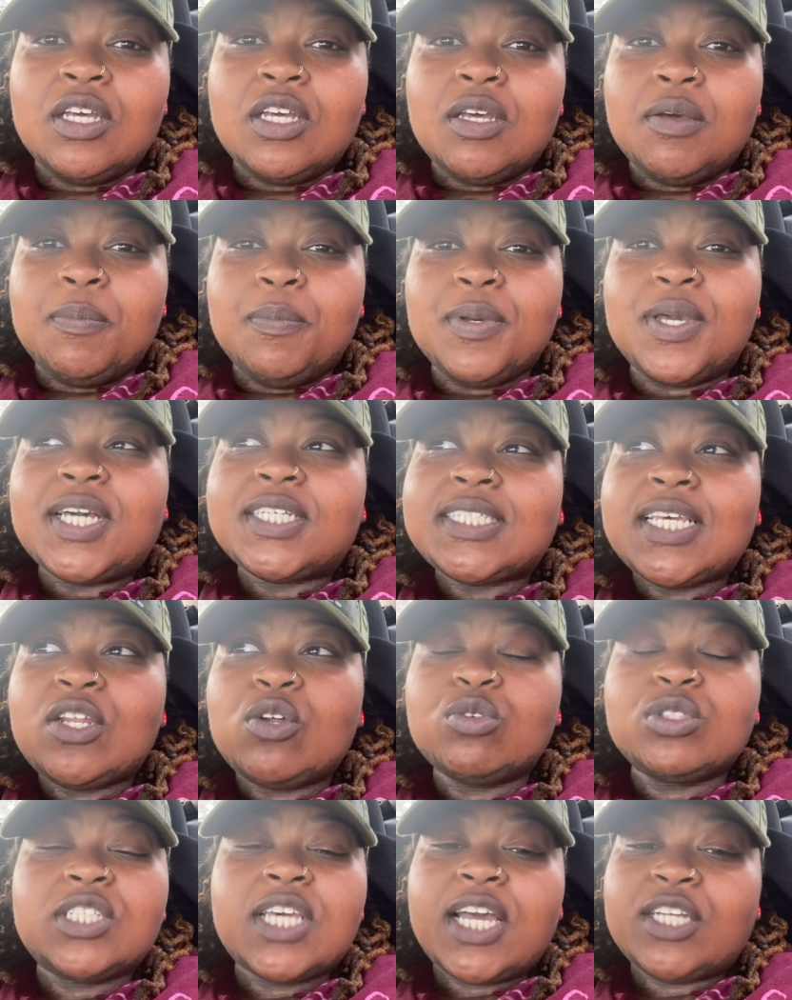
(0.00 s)
Because I
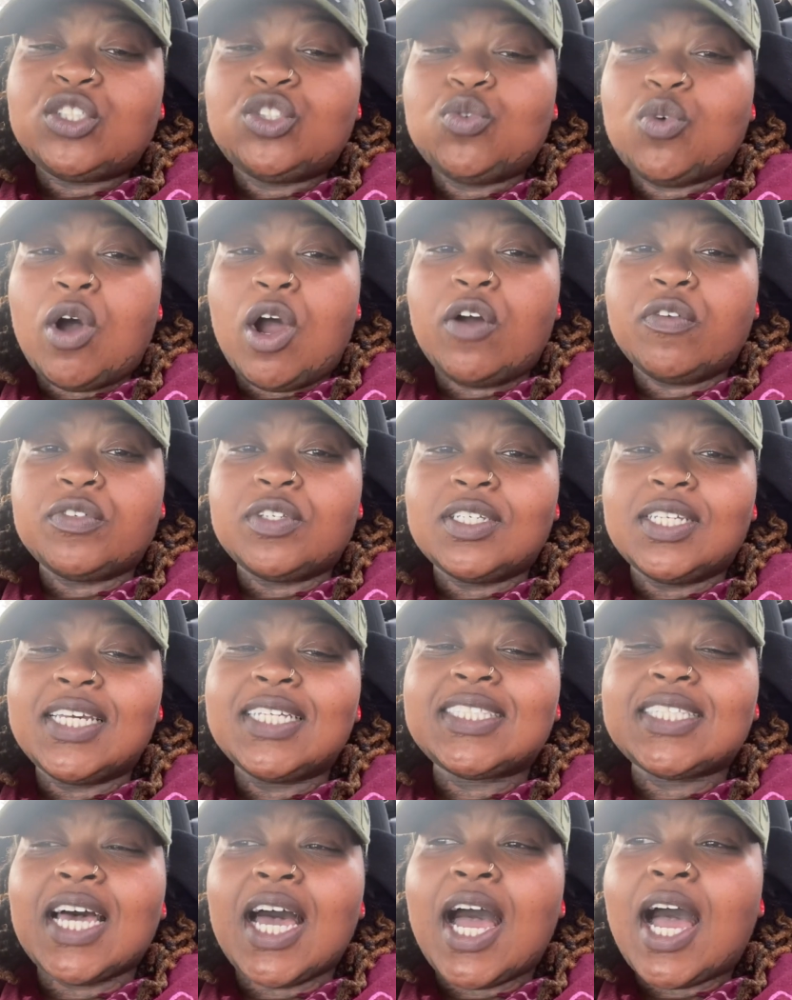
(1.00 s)
don't tattoo often,
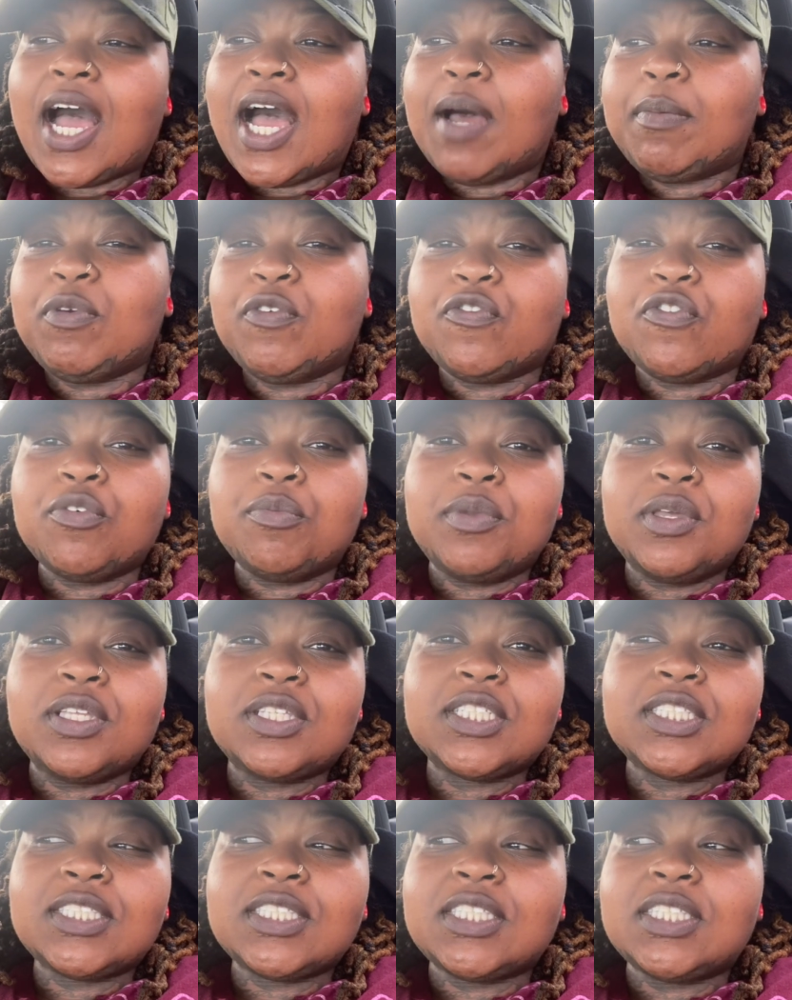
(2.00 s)
it's a hobby for me.
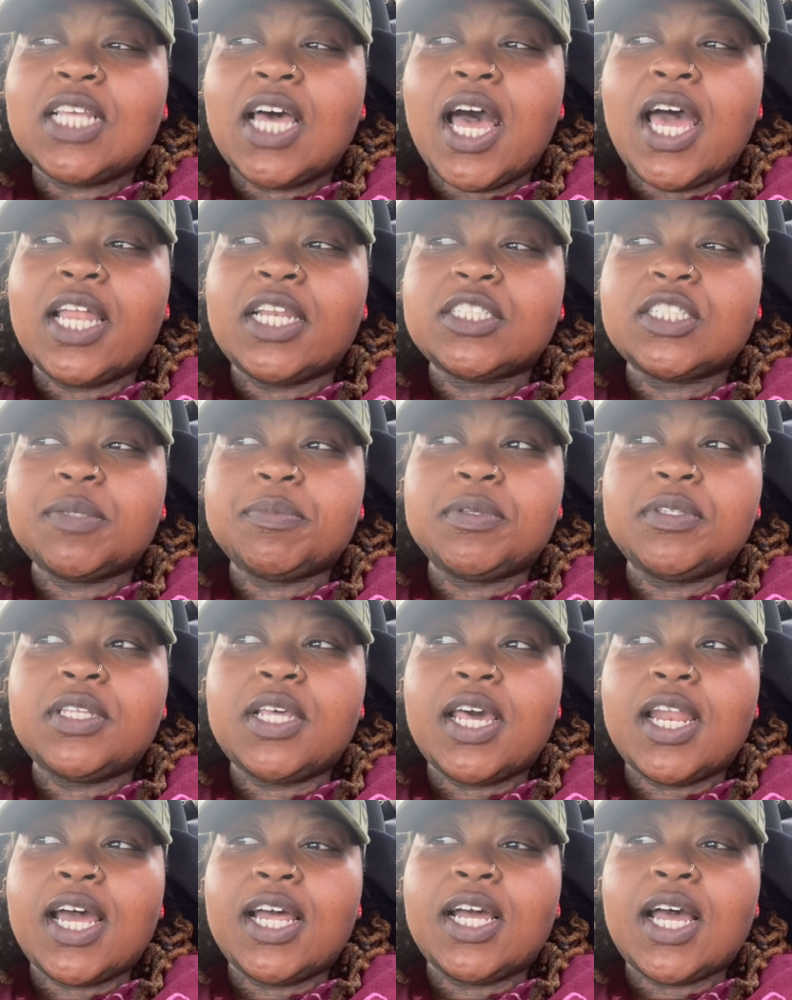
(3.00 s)
This is not something
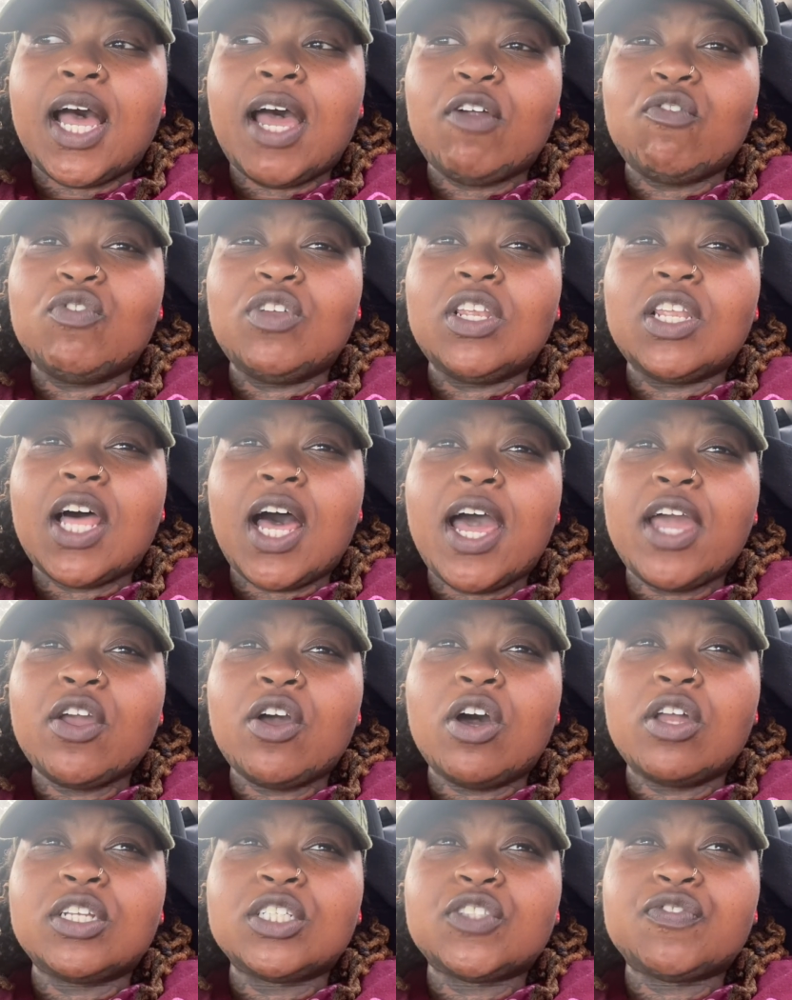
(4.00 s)
that I rely
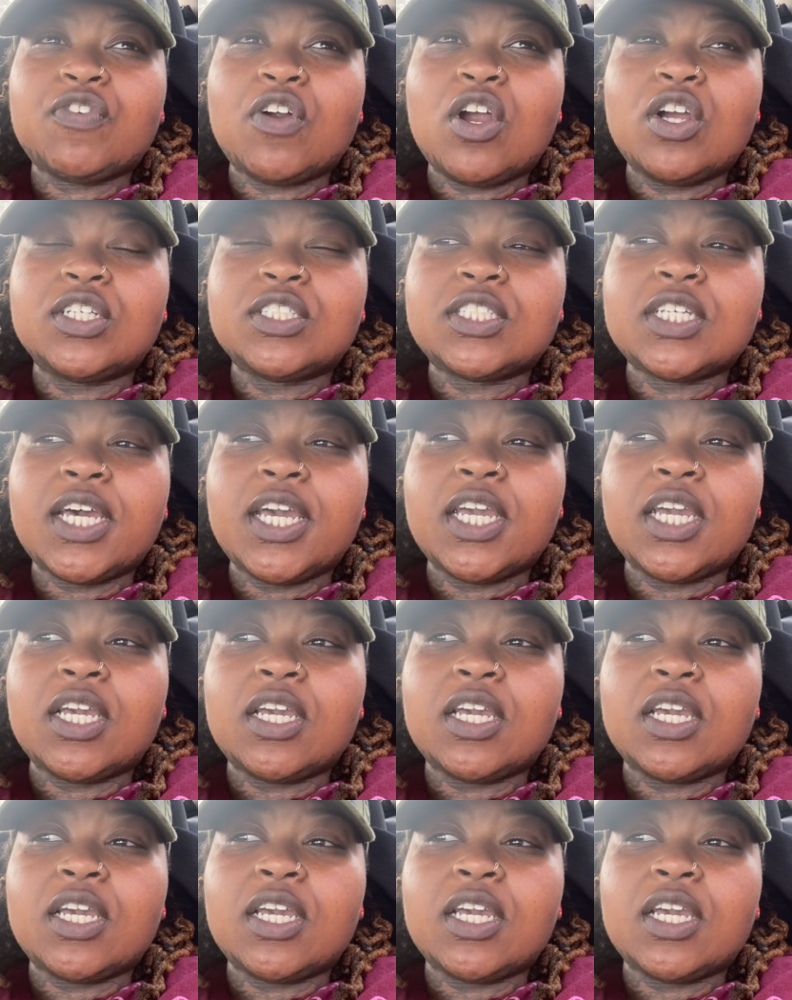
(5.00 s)
on as far as like